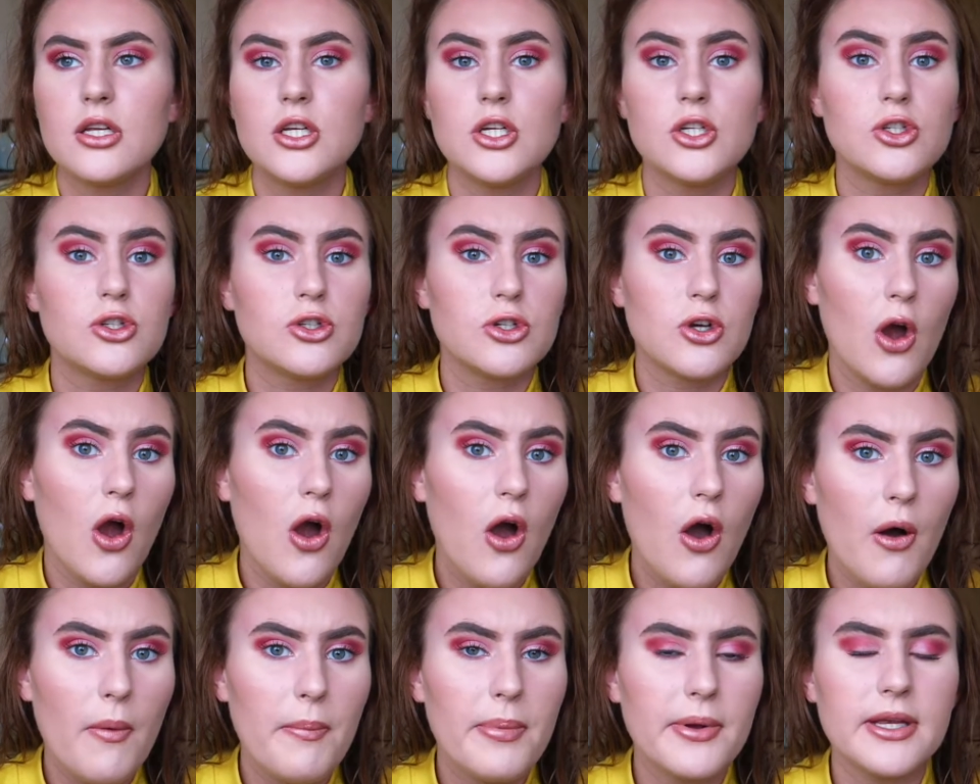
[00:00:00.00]
your
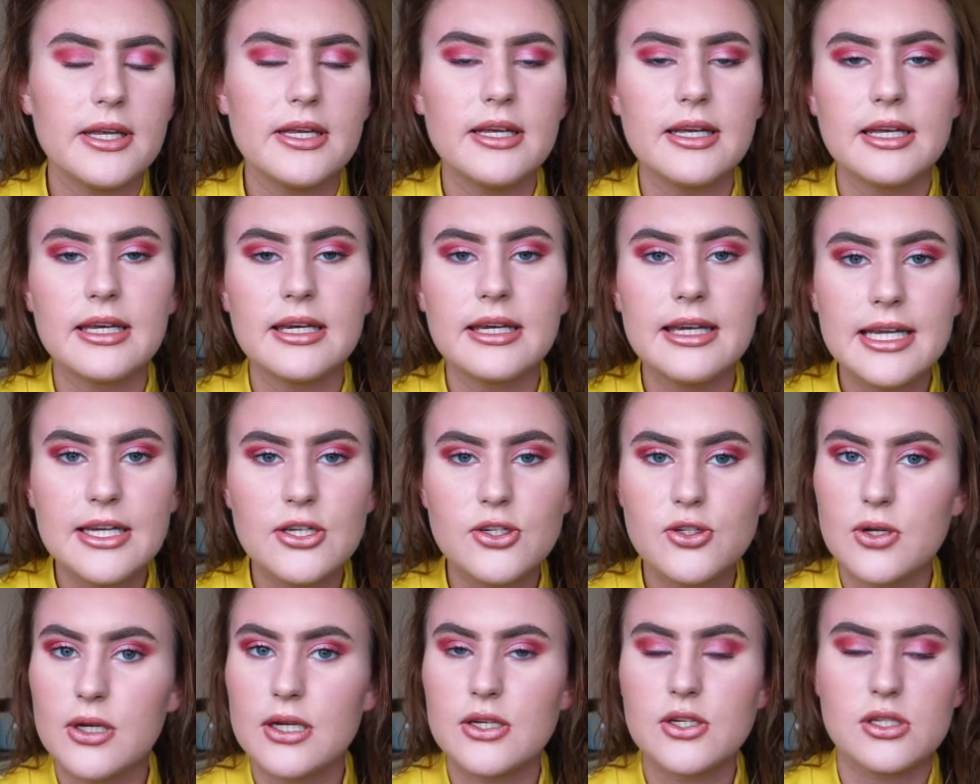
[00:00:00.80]
job you can
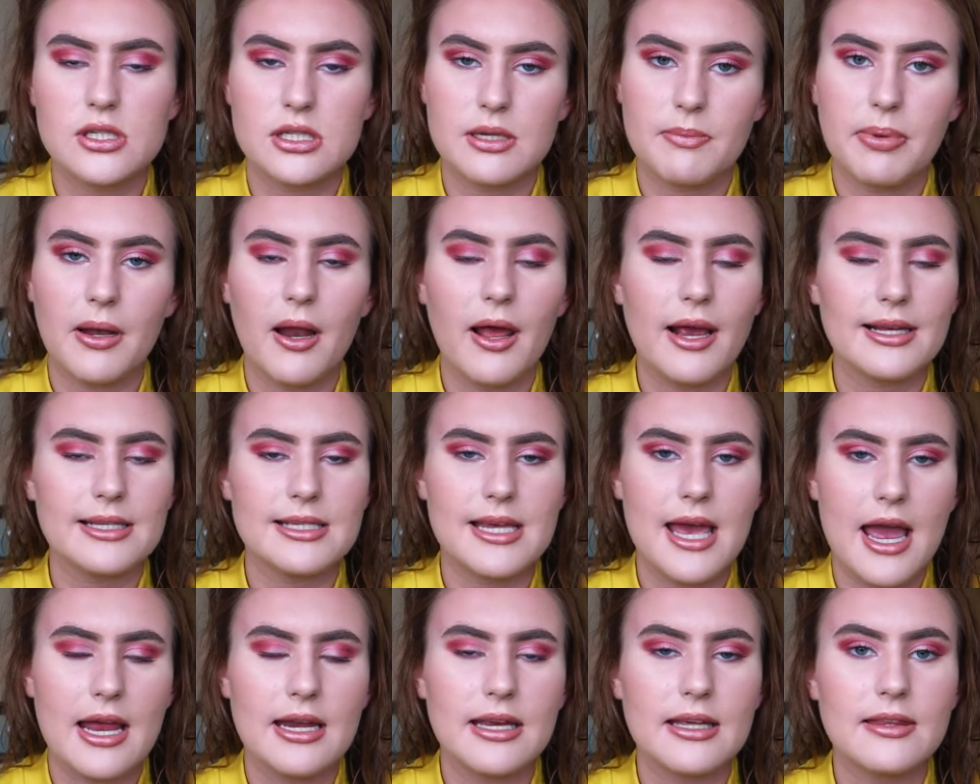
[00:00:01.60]
literally just apply it
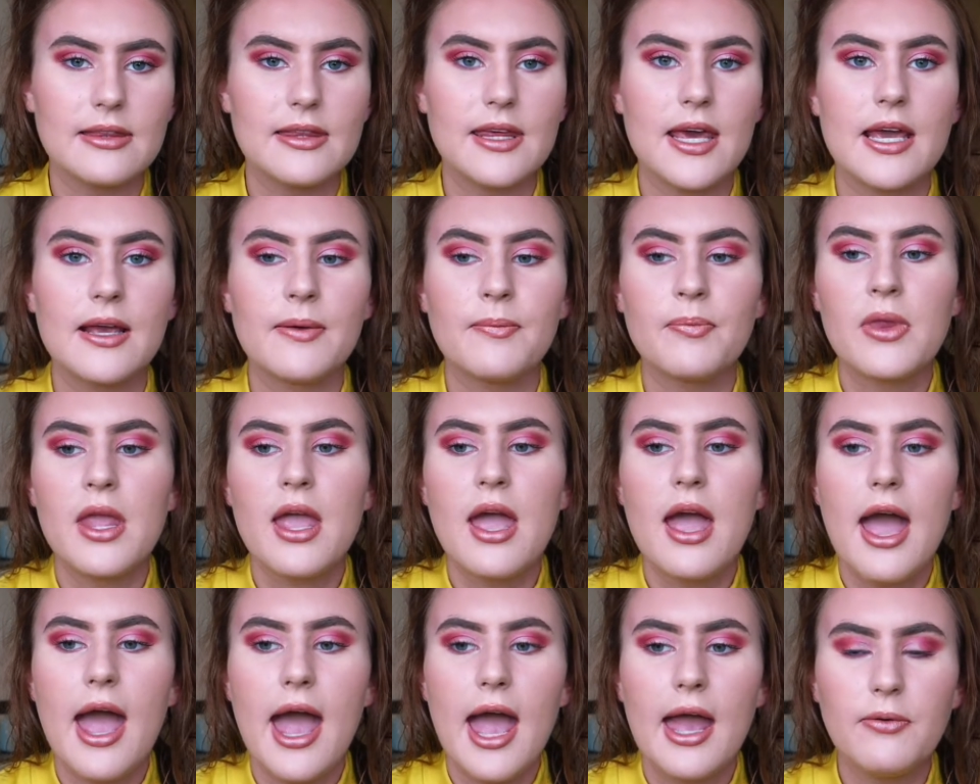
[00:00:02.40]
to anything
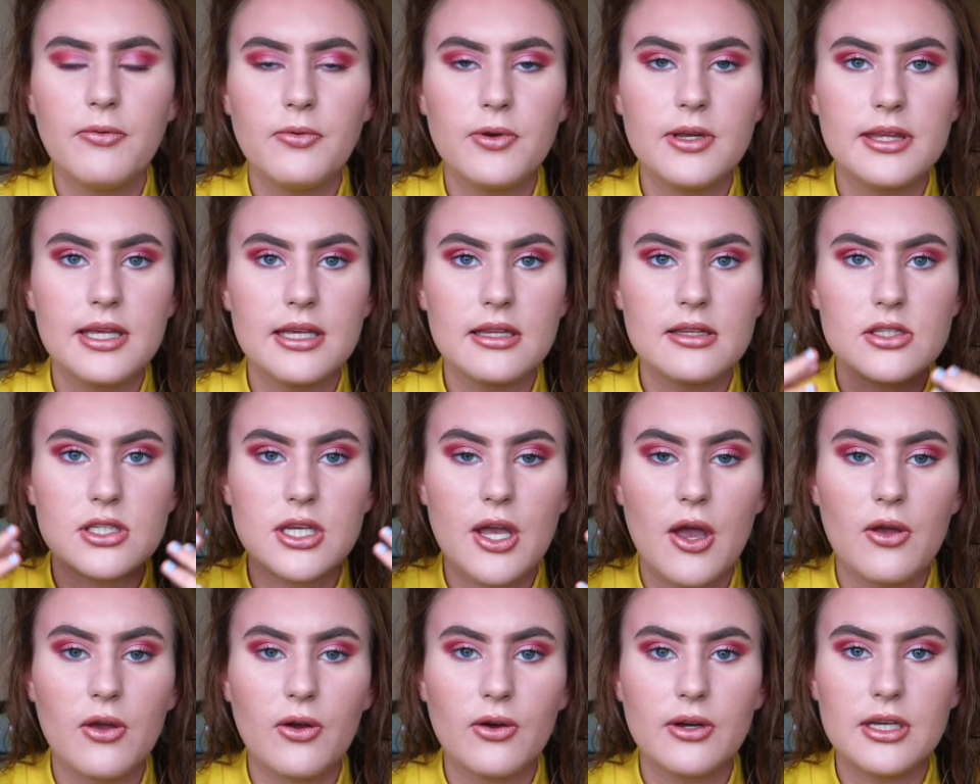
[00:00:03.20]
everything that's
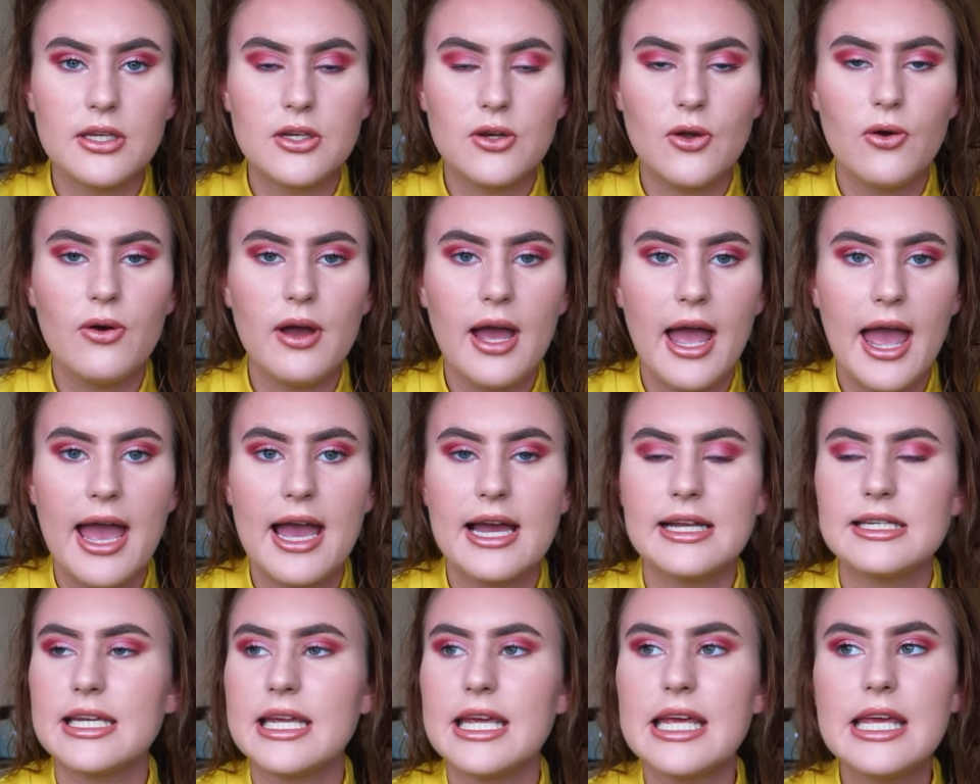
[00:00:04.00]
going on in your
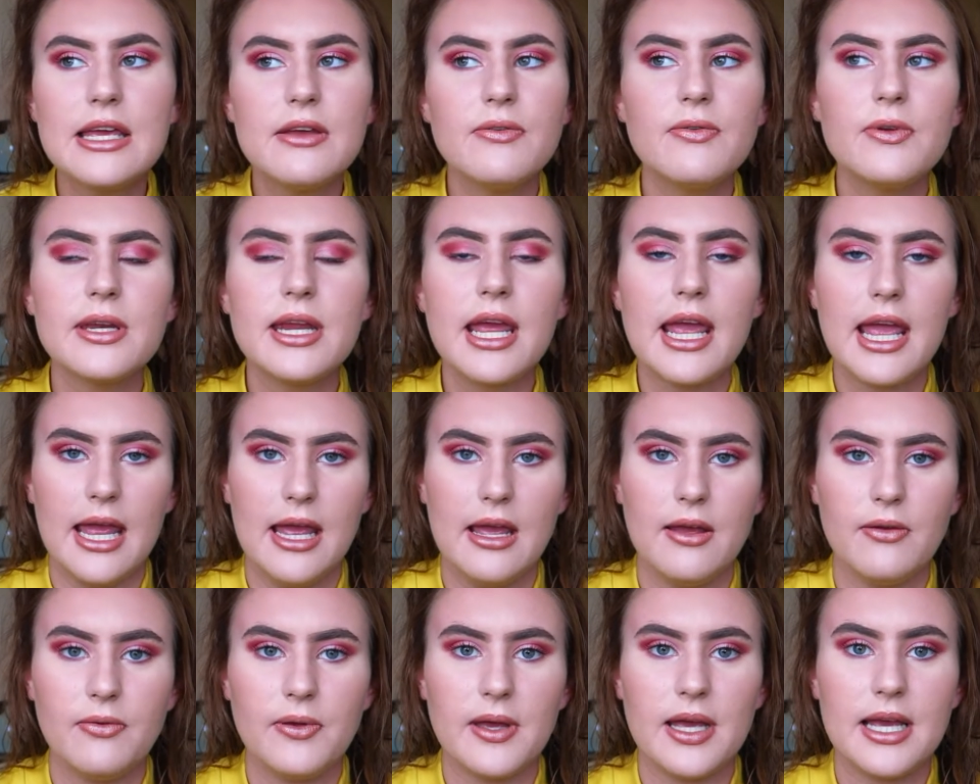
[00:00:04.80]
head even
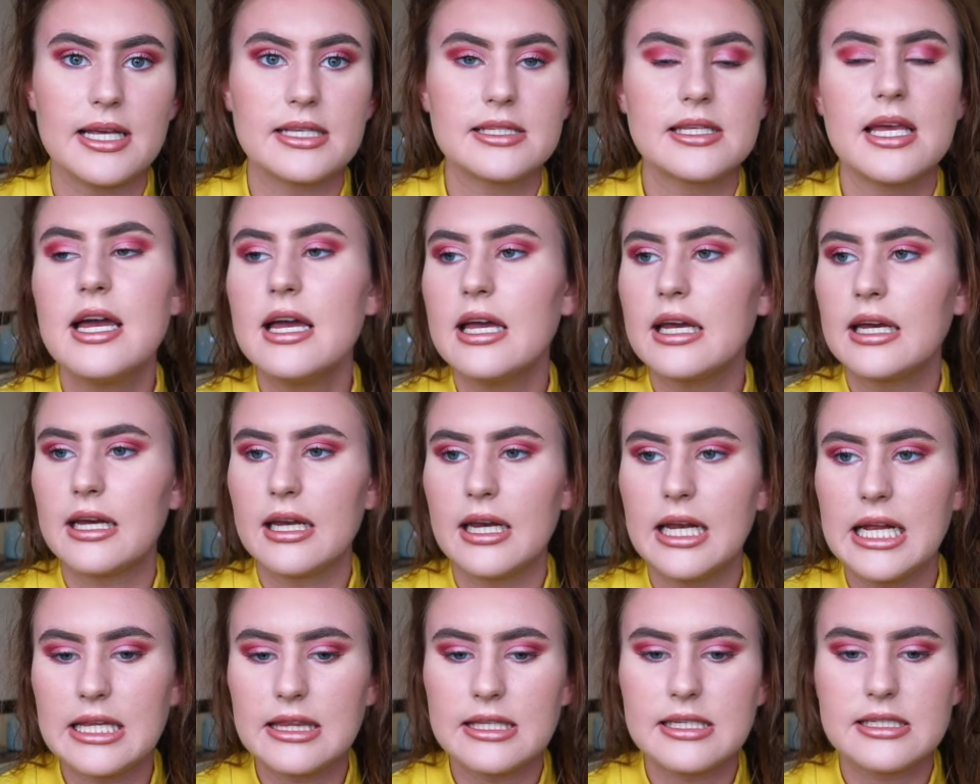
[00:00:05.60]
if it's
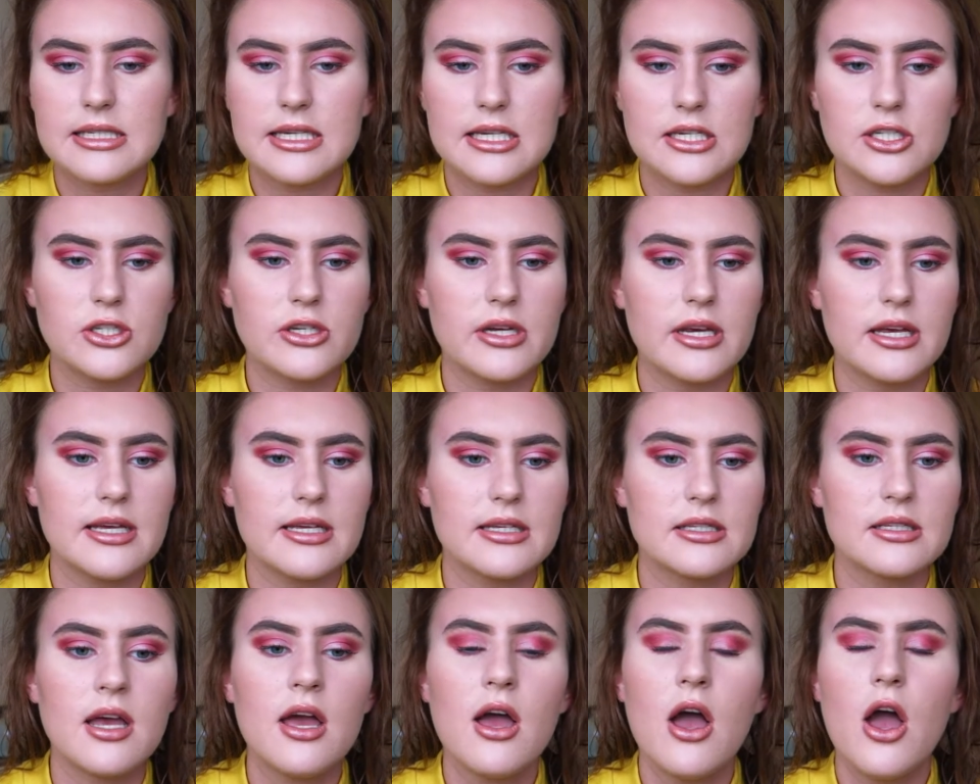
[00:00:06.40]
clean the
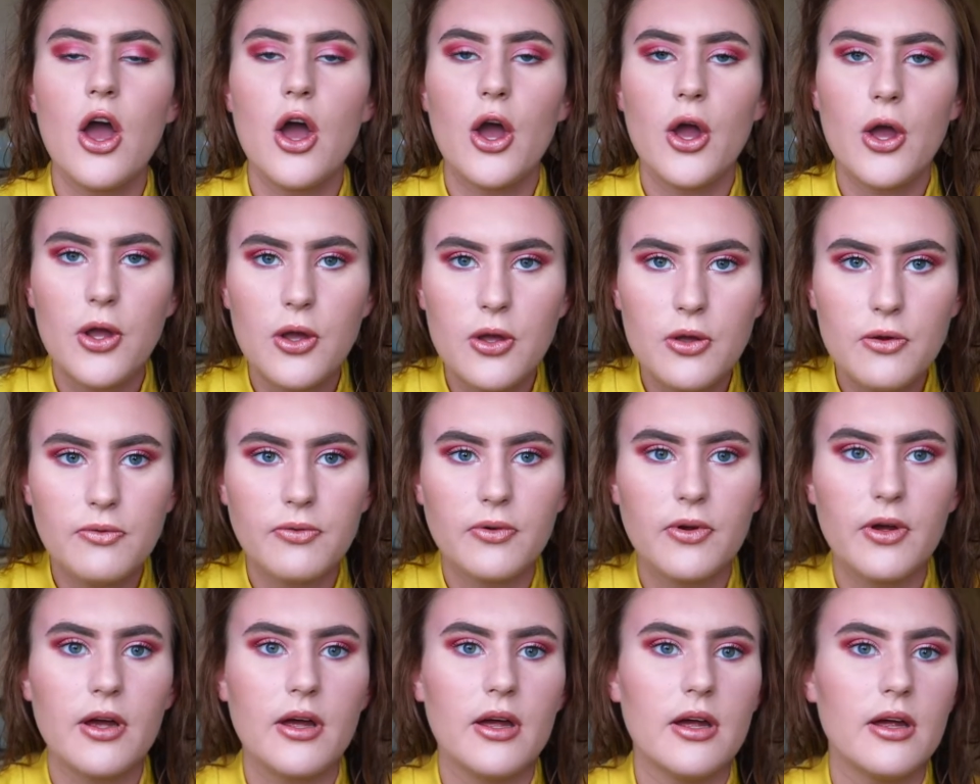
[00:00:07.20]
dishes
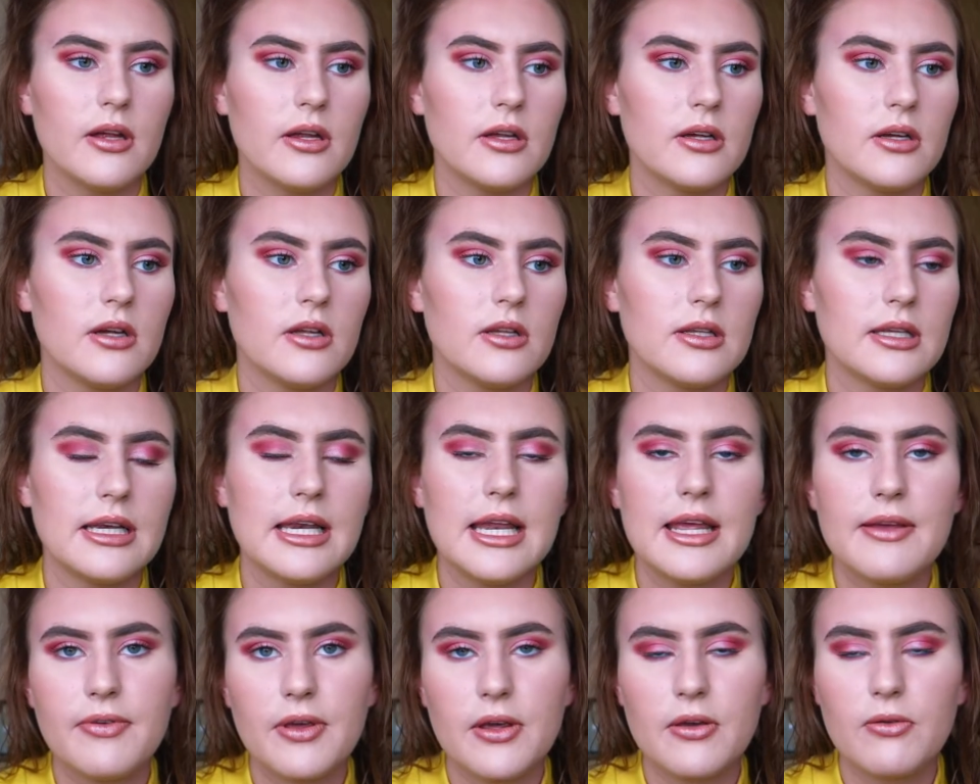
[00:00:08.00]
hoover the
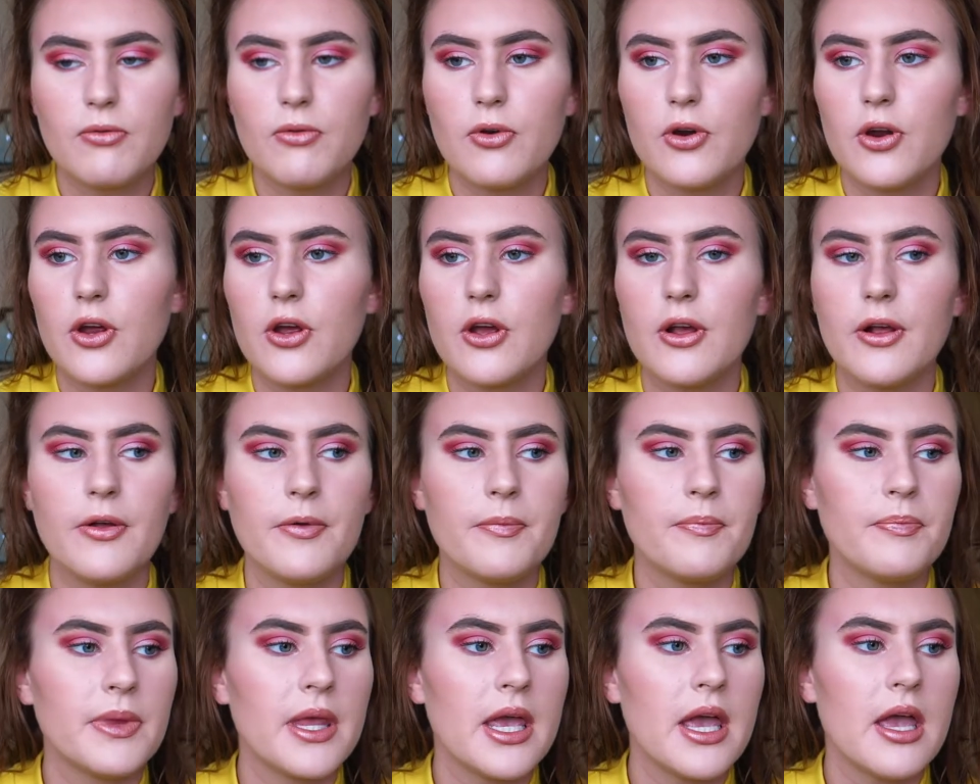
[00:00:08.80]
living
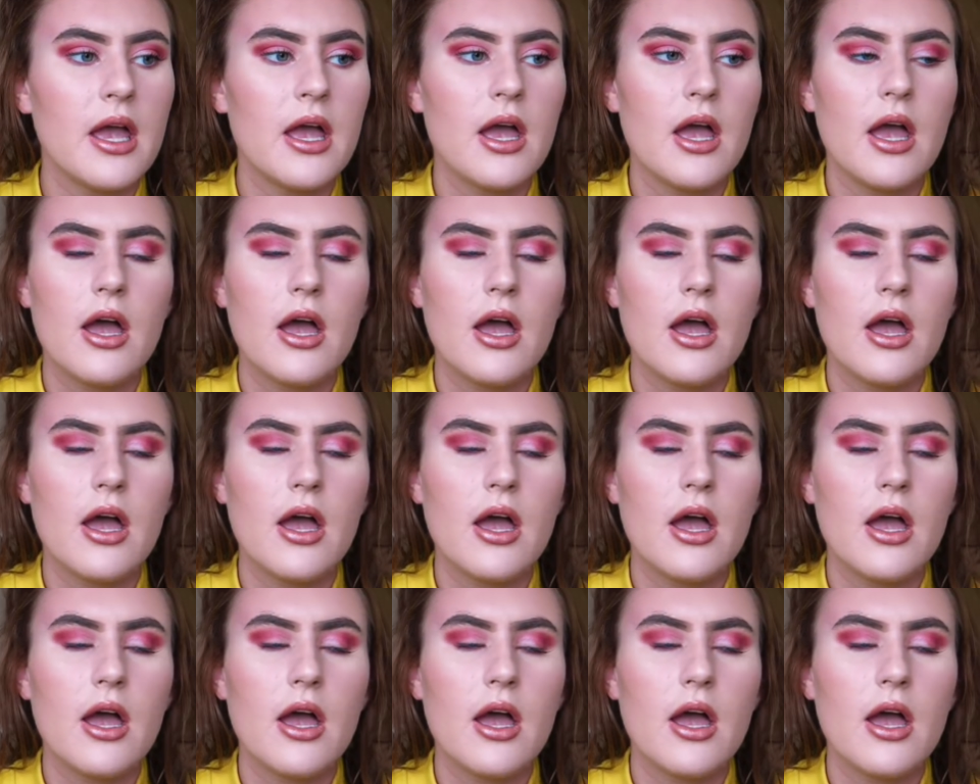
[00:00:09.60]
room